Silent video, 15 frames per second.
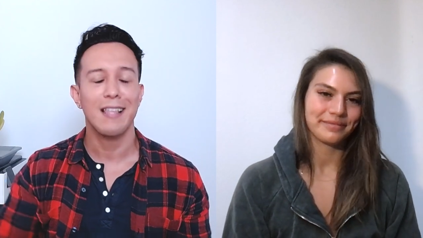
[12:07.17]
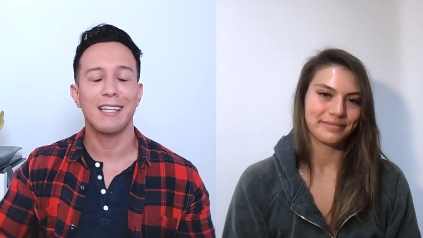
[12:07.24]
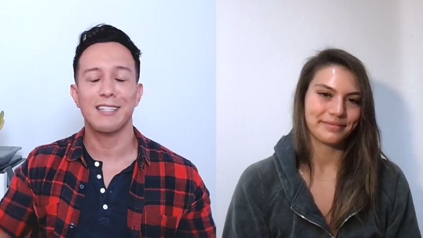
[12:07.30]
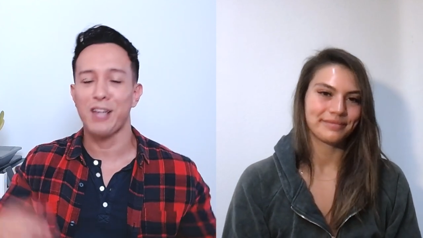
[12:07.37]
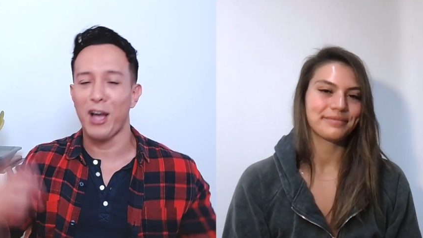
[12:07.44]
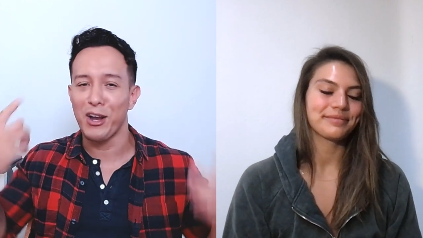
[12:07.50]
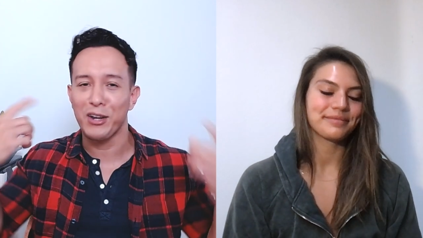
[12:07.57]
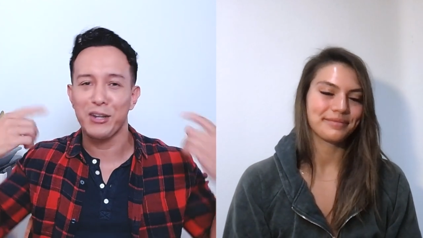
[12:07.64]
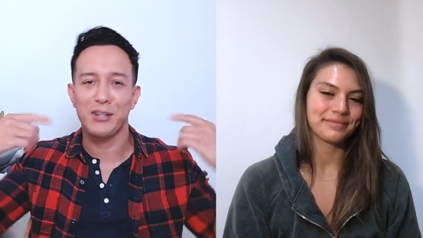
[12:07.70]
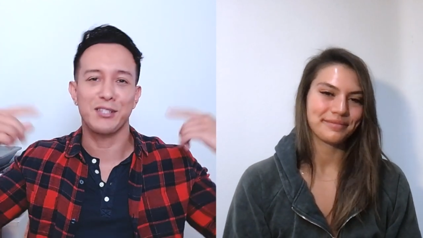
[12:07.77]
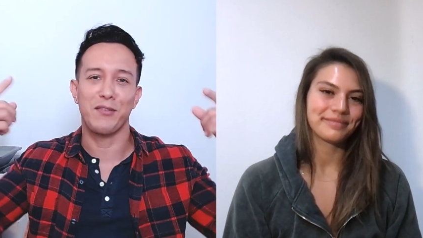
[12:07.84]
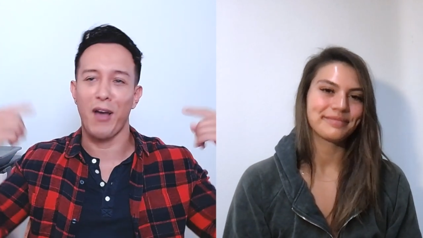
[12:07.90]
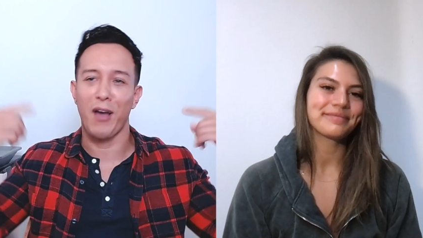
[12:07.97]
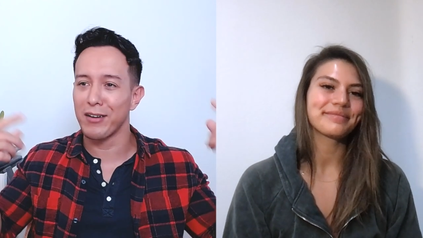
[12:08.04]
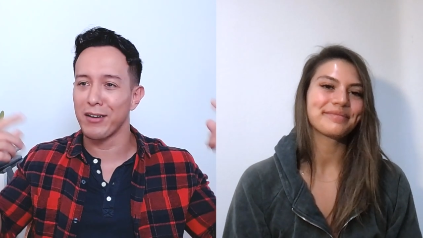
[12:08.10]
Speaker 1: Like, talk
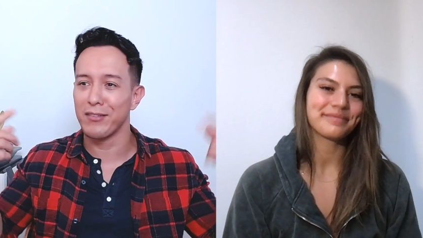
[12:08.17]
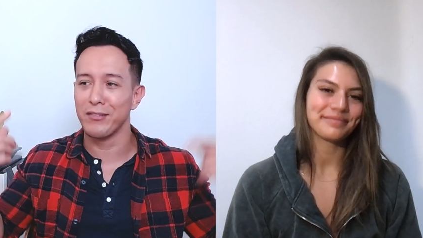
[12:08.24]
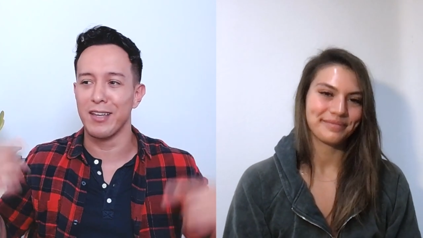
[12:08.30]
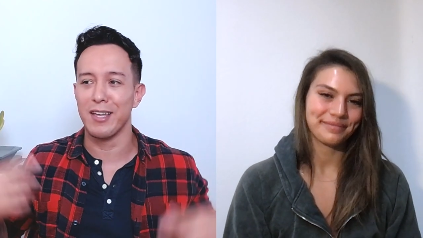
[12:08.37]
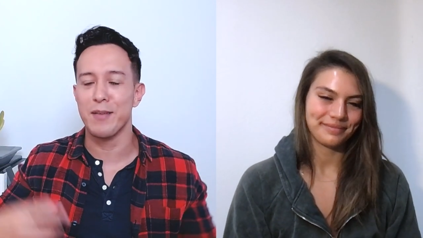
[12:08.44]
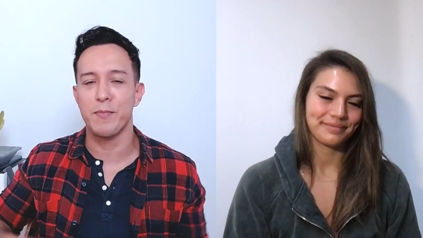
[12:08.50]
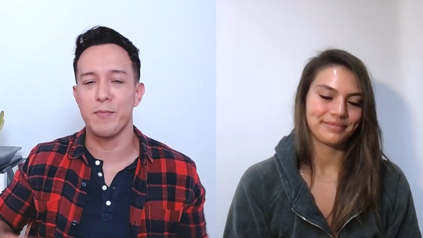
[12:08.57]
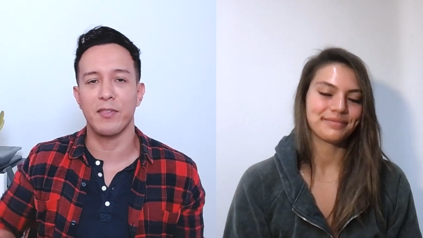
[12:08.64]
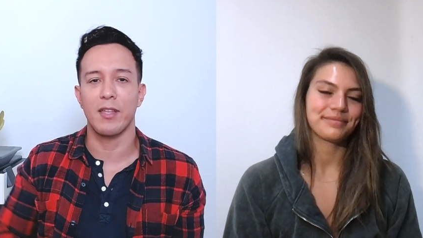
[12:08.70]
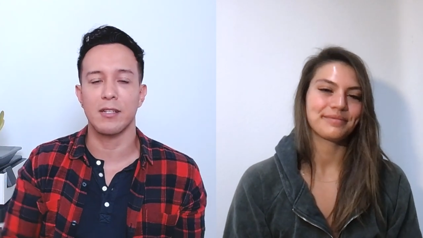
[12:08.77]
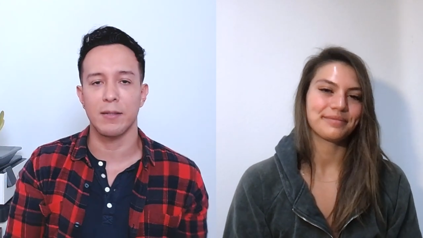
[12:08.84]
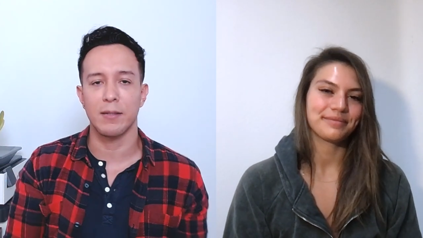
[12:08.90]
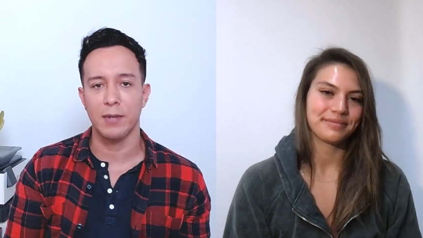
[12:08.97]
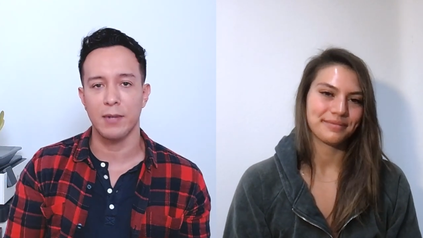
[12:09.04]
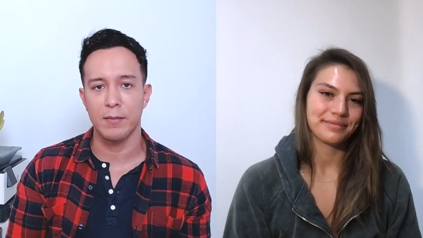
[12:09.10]
yourself out of it. But then
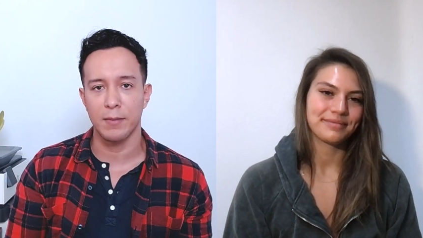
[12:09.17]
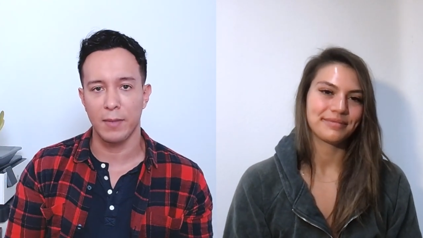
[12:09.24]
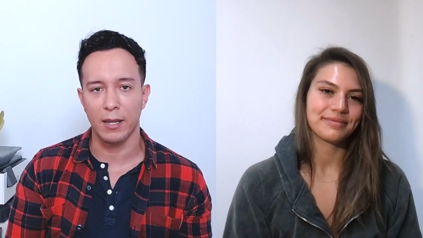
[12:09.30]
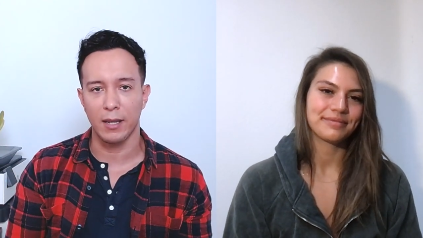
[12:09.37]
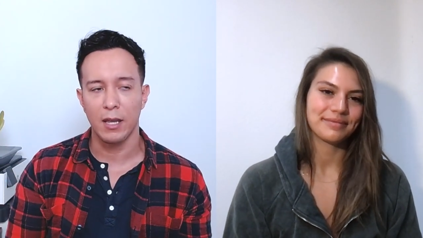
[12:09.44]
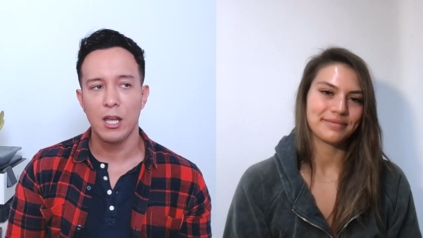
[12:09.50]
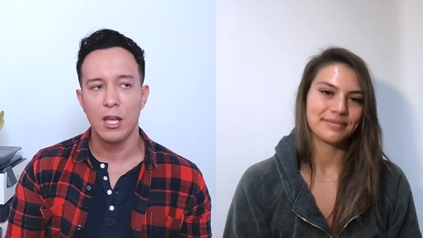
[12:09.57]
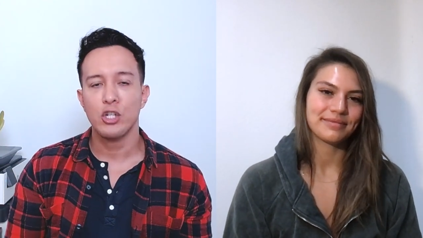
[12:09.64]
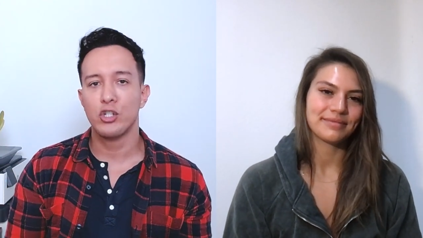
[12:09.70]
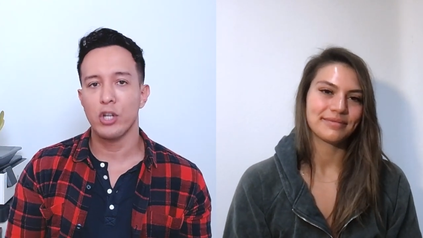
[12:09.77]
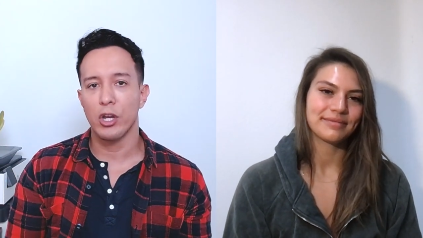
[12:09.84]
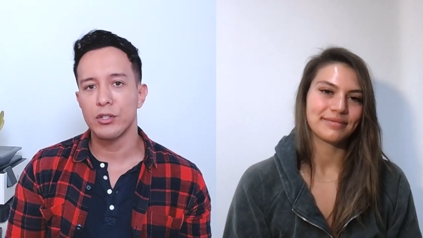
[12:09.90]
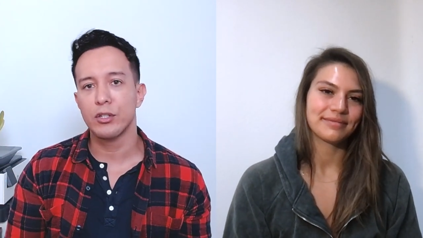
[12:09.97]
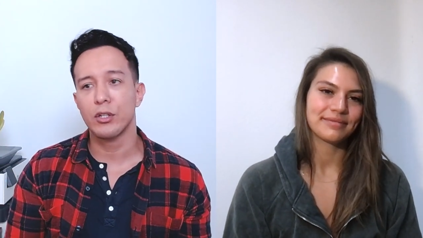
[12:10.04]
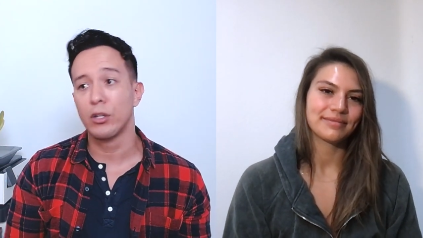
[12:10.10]
sometimes I'm like,
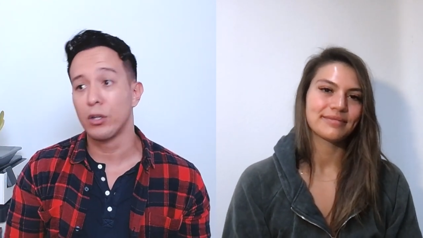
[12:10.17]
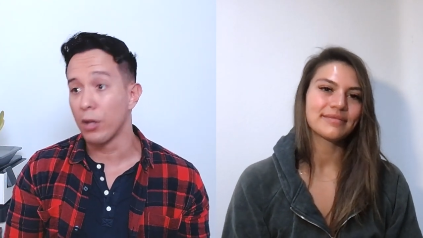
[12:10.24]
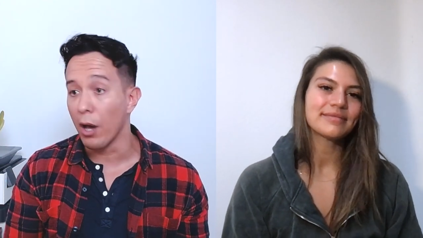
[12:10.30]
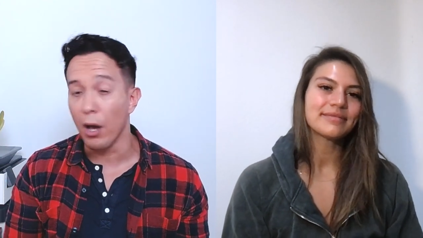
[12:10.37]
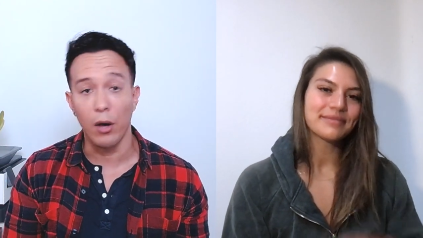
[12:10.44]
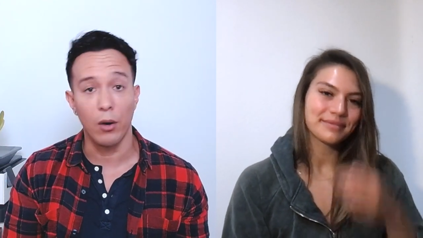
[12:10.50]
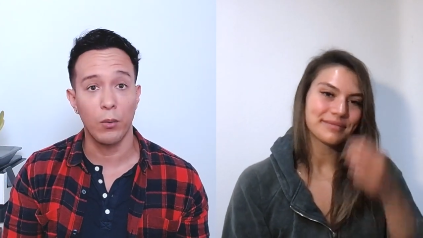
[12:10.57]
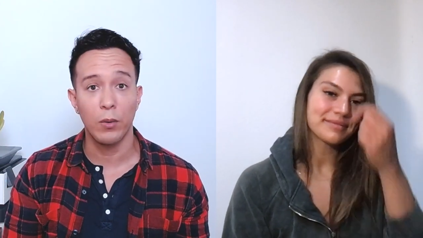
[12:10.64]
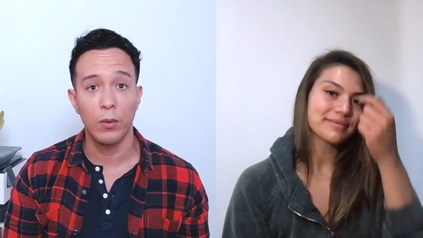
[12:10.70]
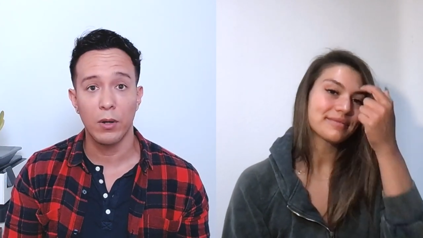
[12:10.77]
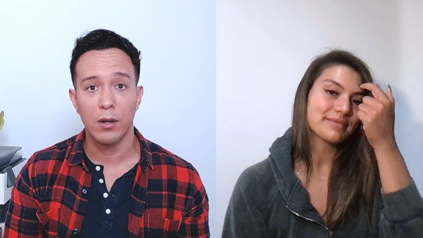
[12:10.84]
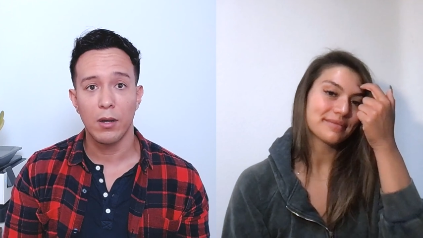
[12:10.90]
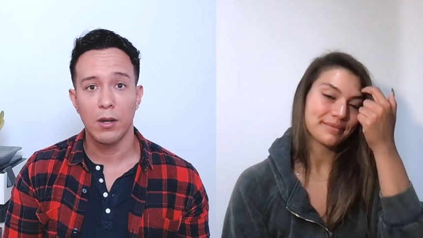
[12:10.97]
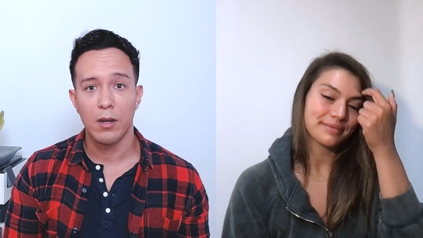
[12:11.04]
just go.